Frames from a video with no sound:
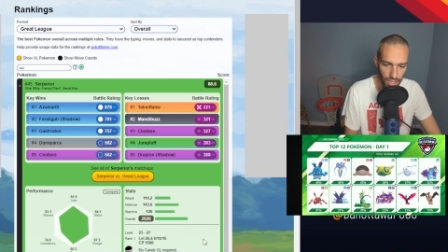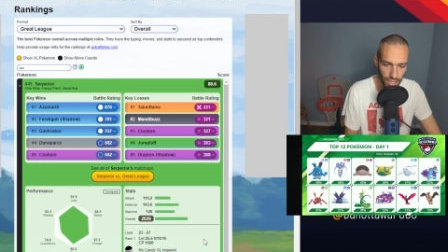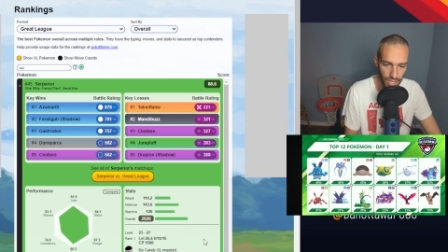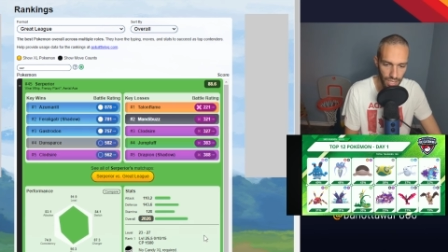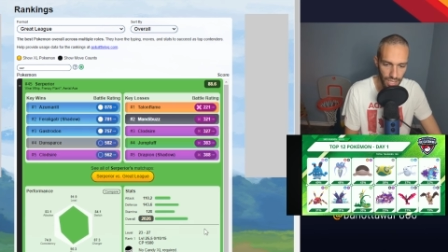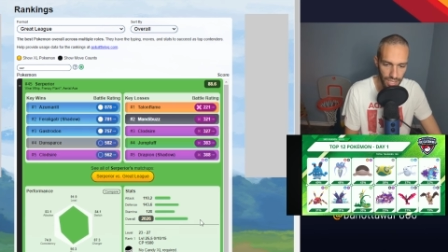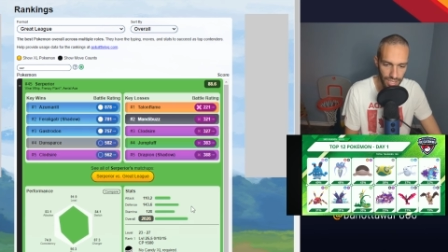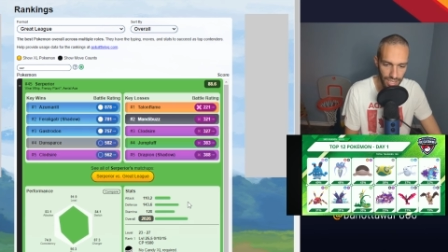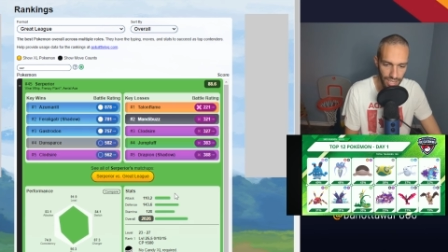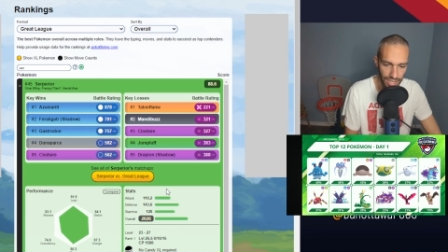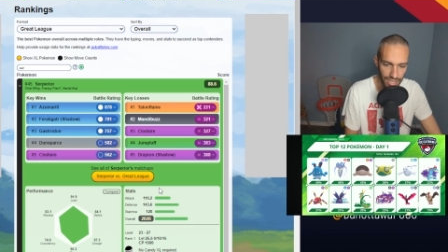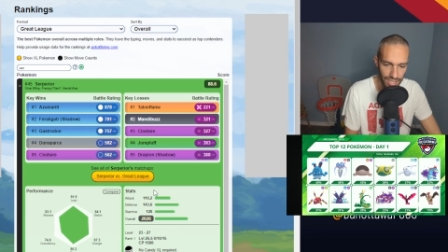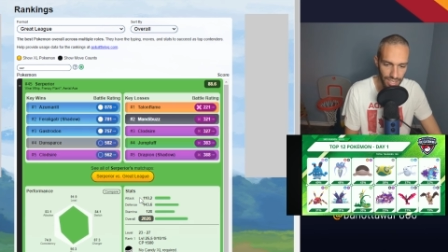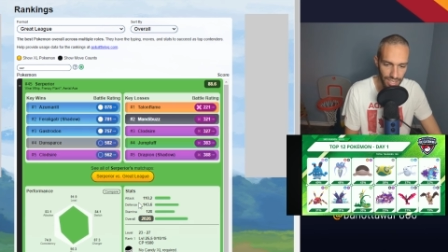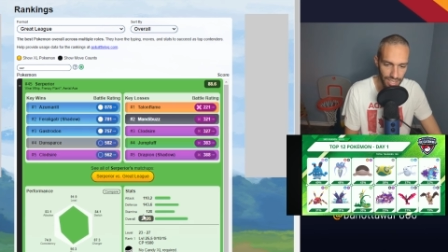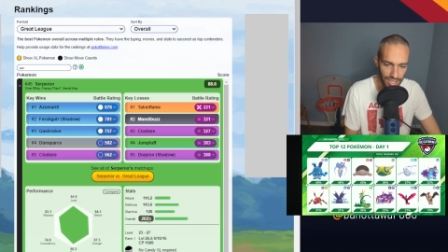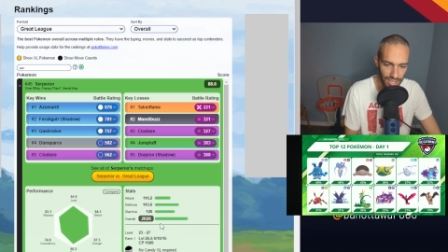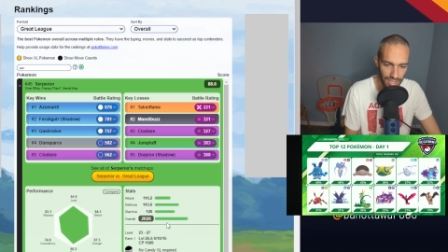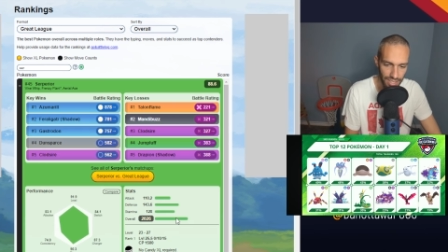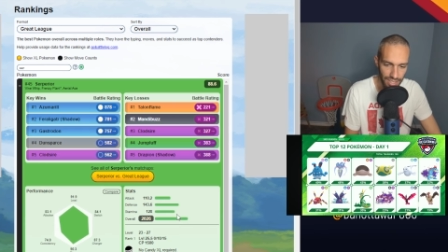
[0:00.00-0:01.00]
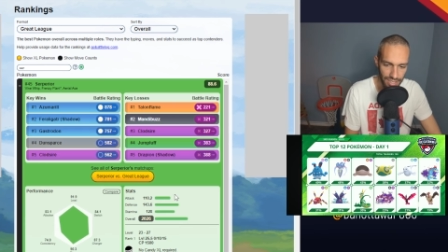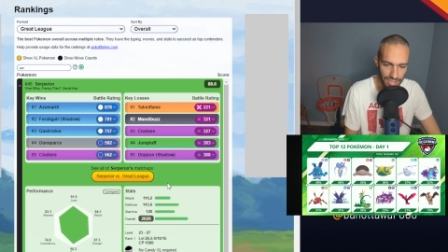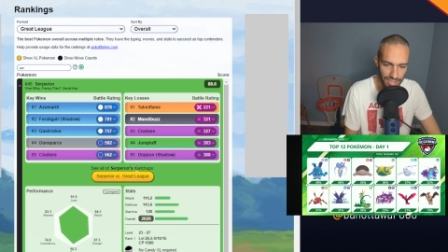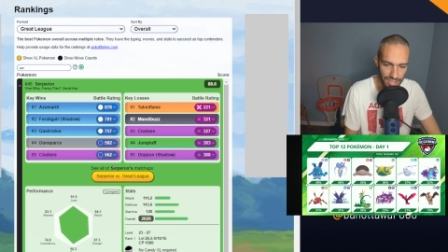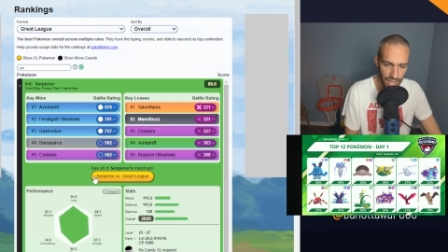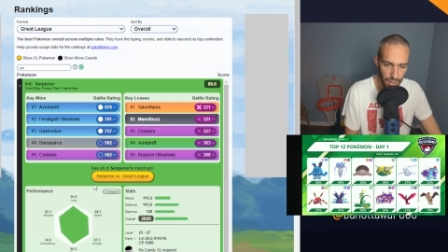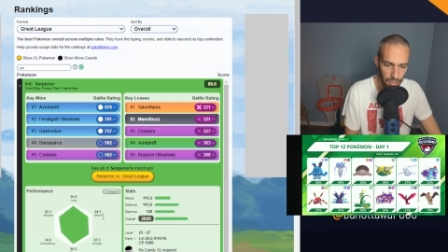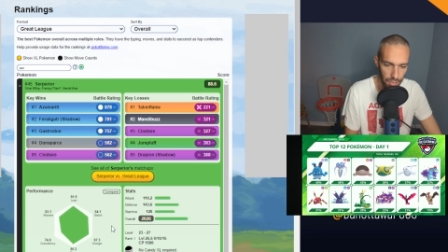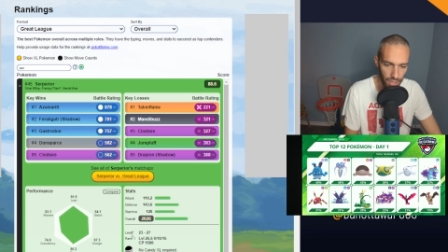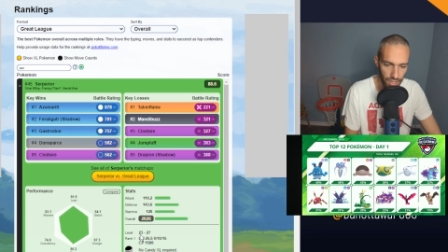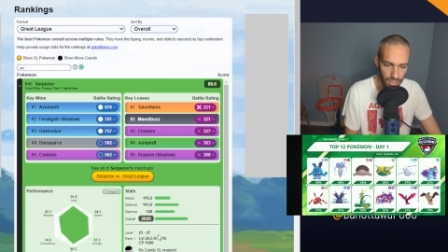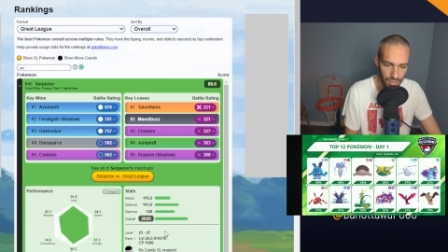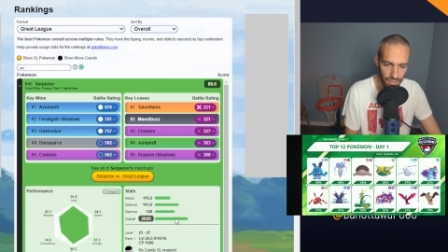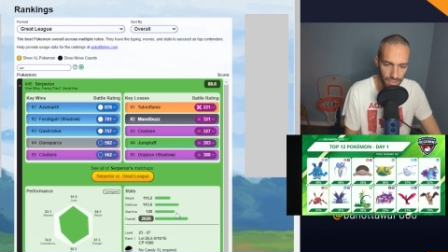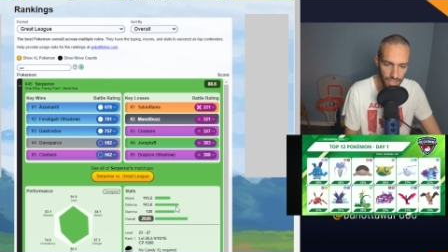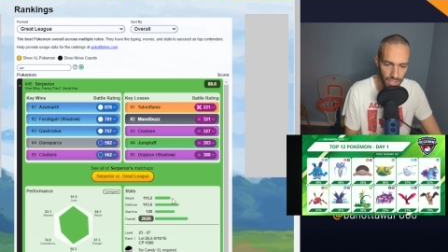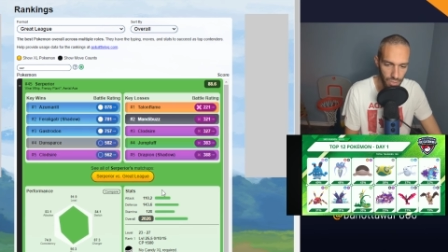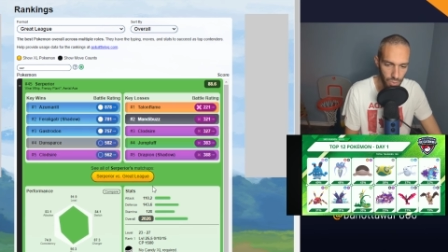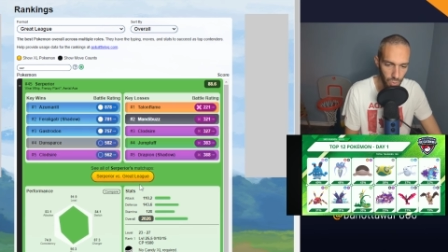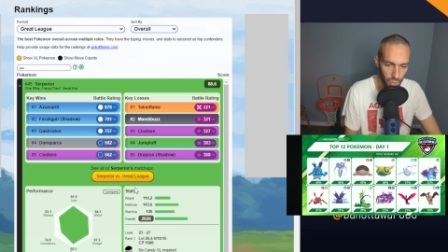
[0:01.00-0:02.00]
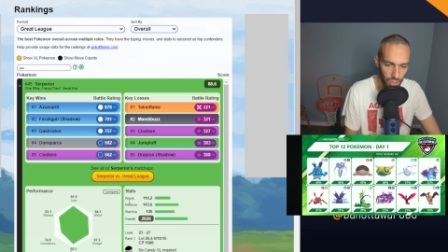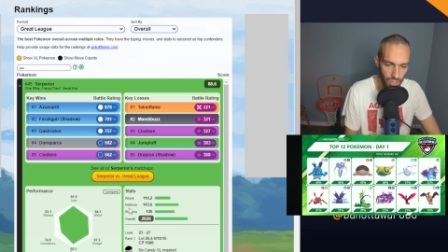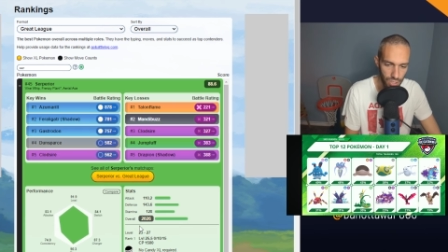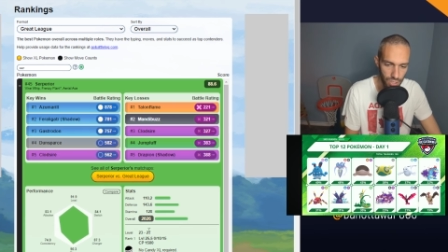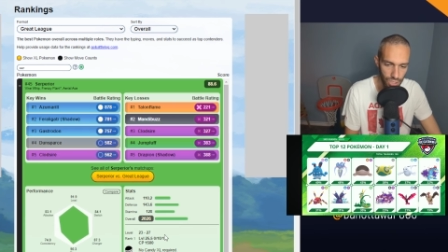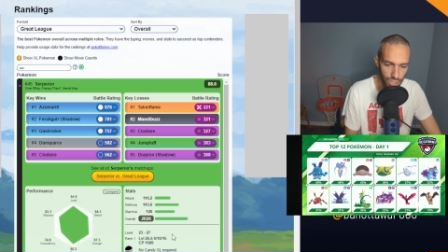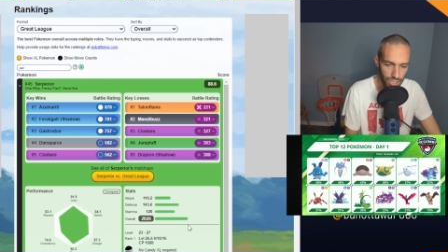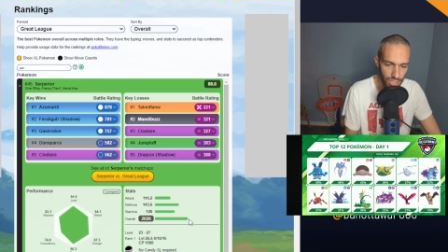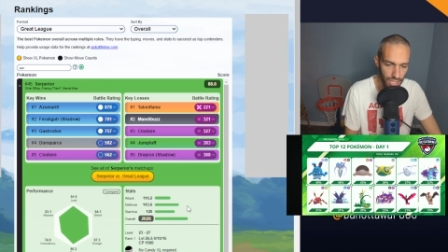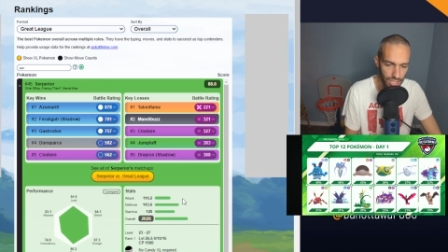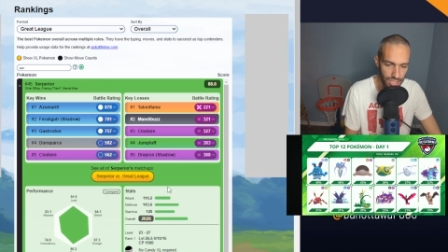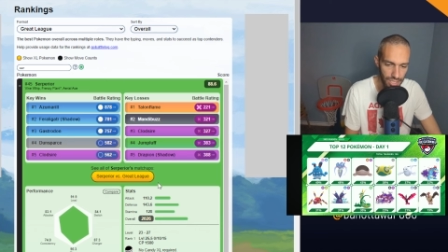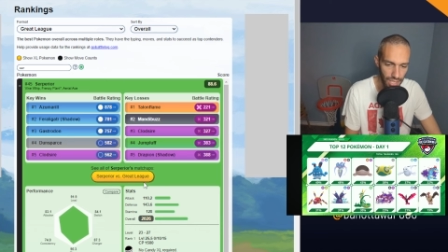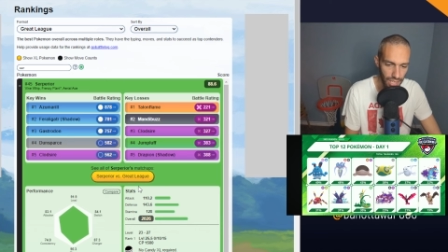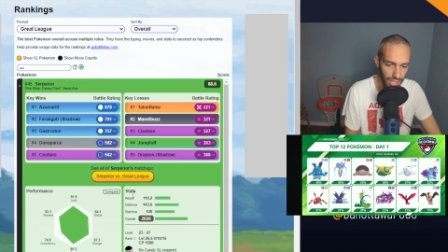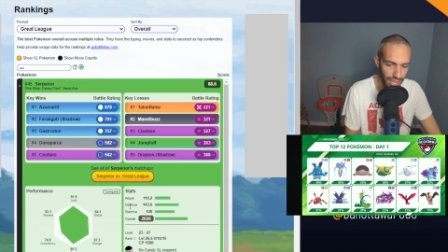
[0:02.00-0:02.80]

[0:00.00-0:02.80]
And again, stat product. Venusaur just does not